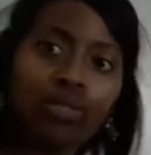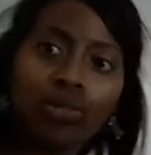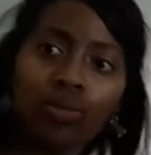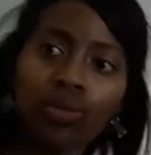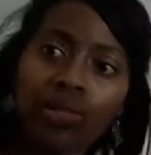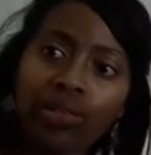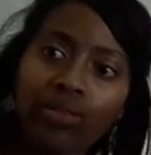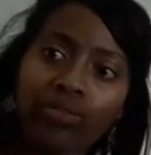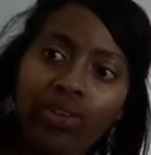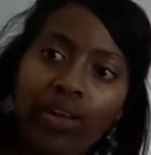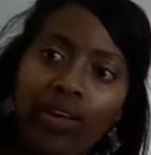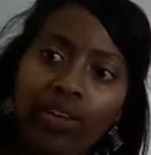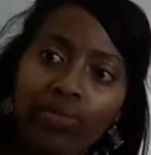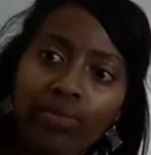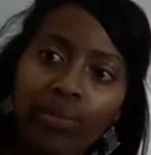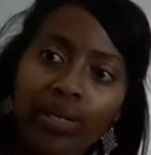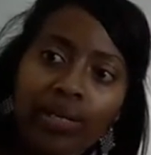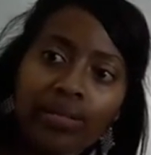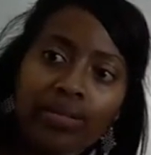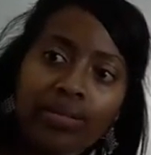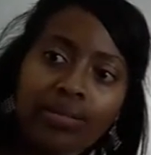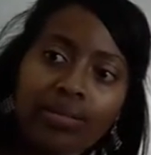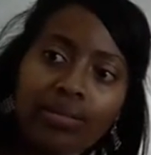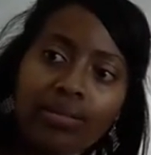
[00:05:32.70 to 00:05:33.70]
25
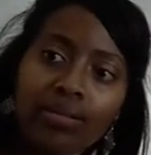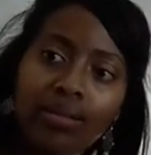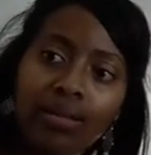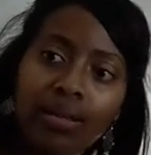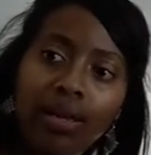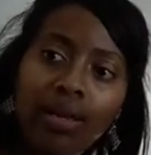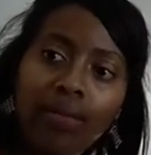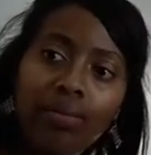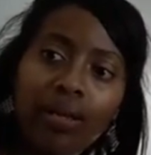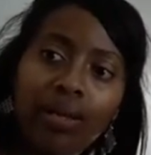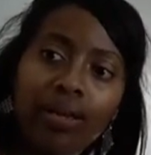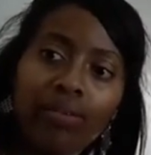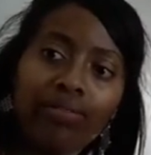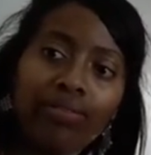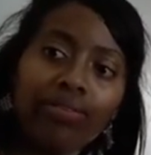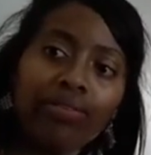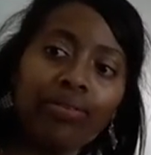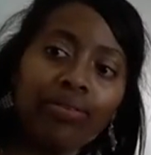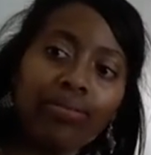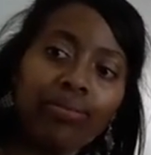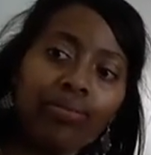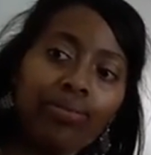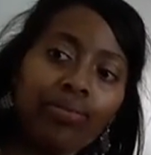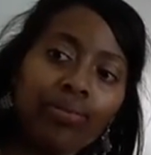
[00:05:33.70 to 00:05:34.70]
minutes, I believe.
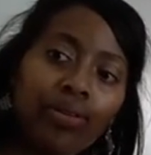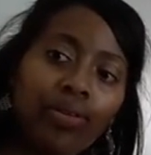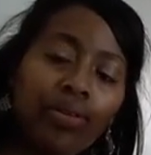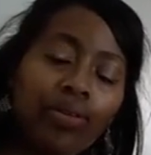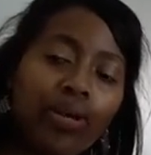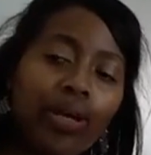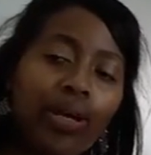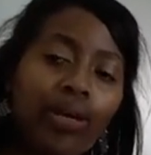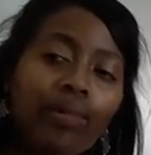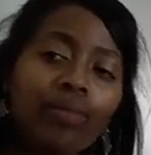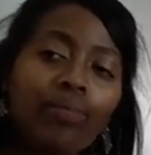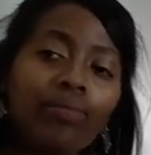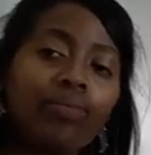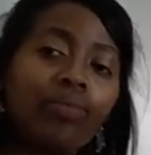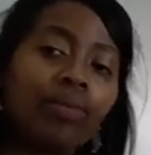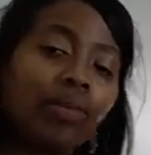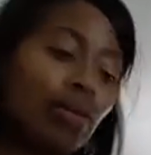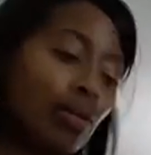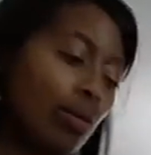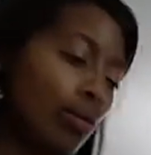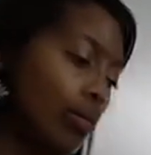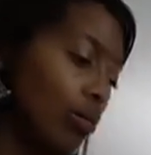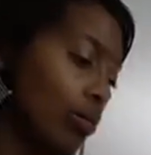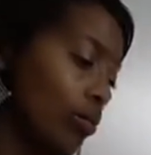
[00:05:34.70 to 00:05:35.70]
Okay,
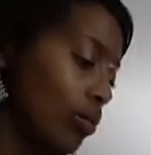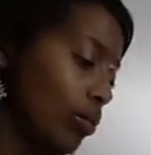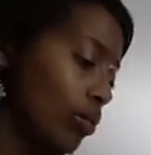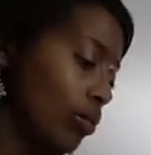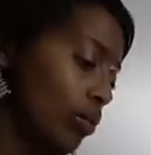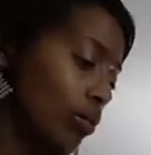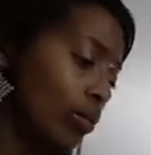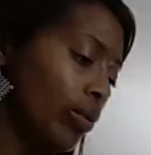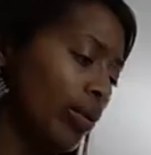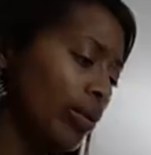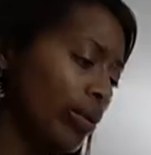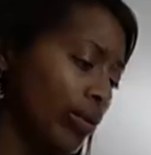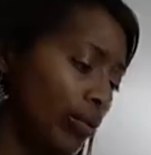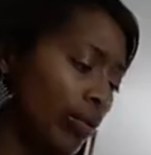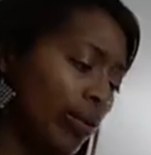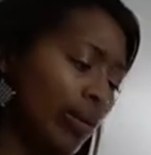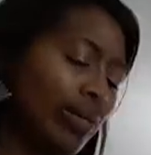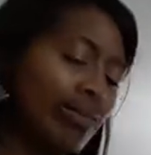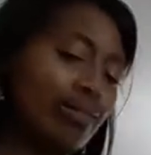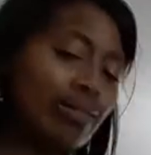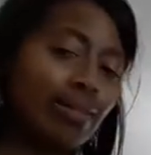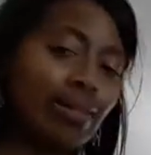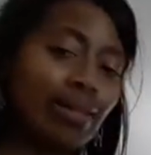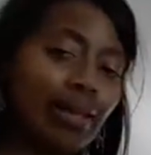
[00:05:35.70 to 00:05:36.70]
we're
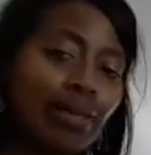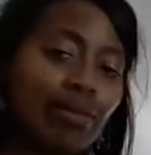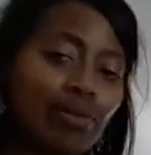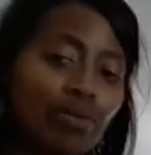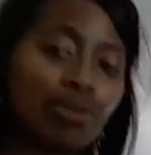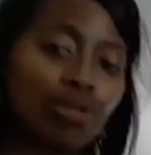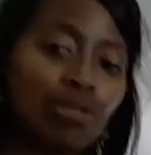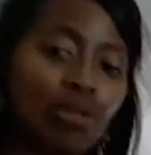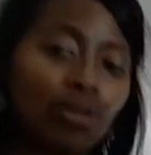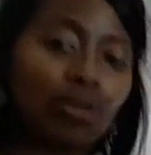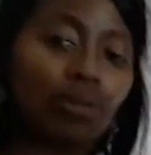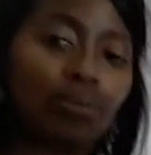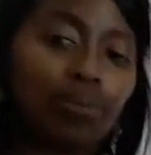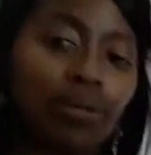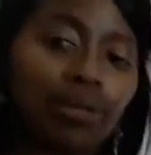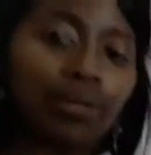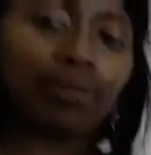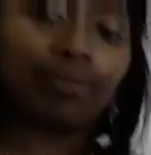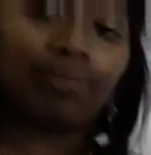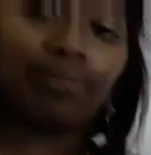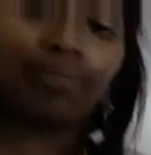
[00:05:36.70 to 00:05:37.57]
gonna see the end result, but